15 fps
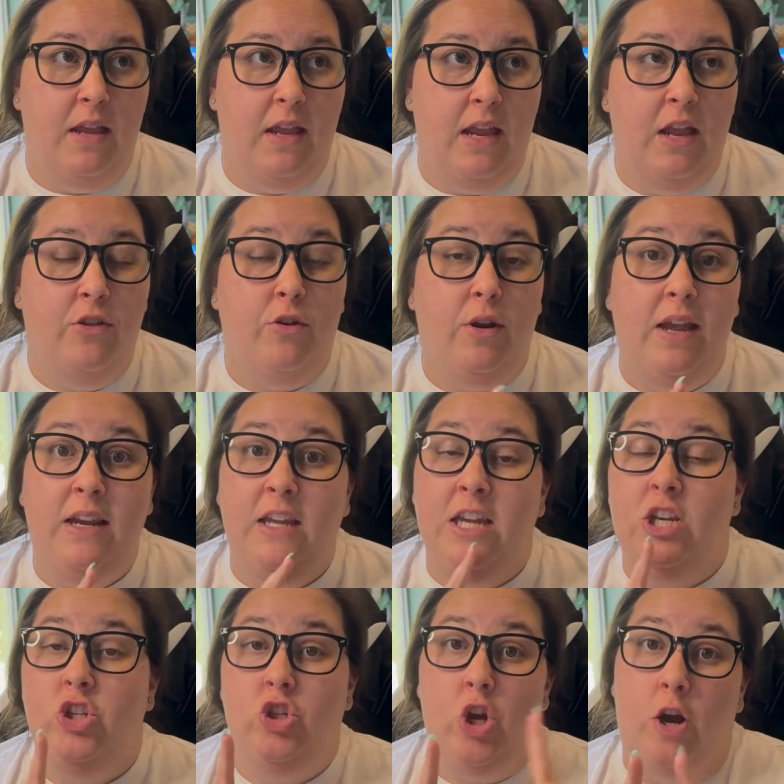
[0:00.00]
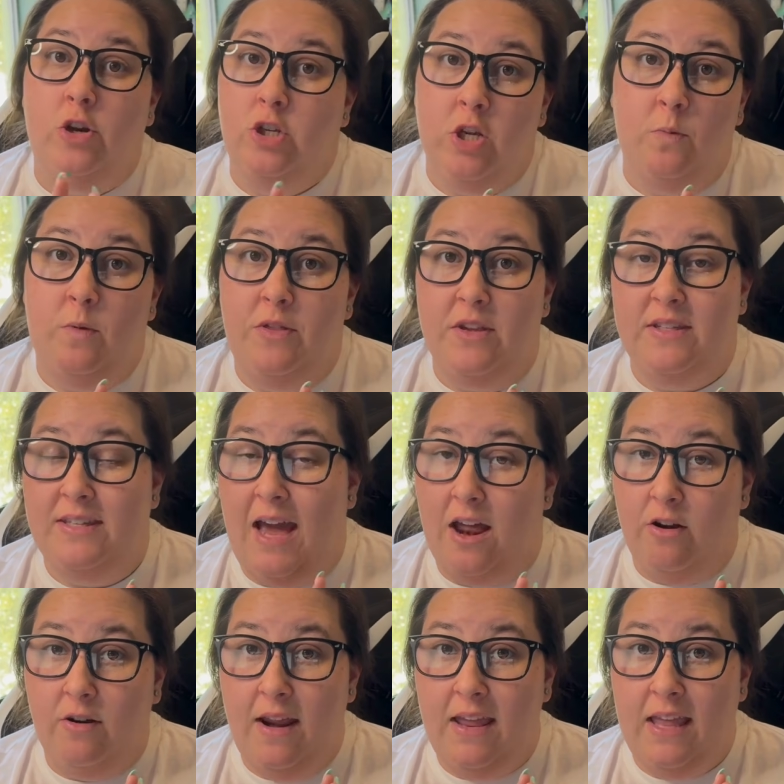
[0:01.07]
either in conjunction with a
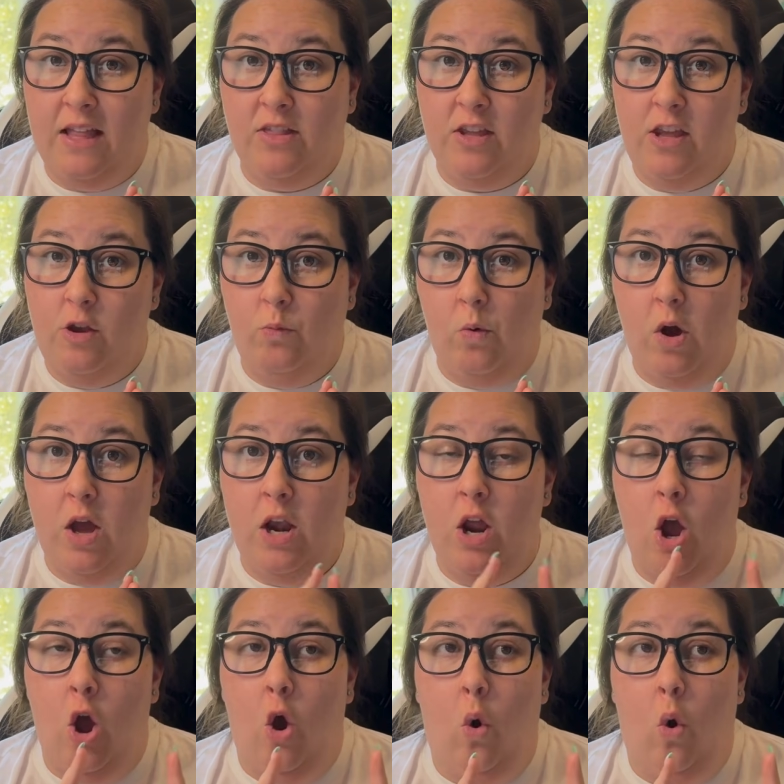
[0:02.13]
Saturday kit that you want,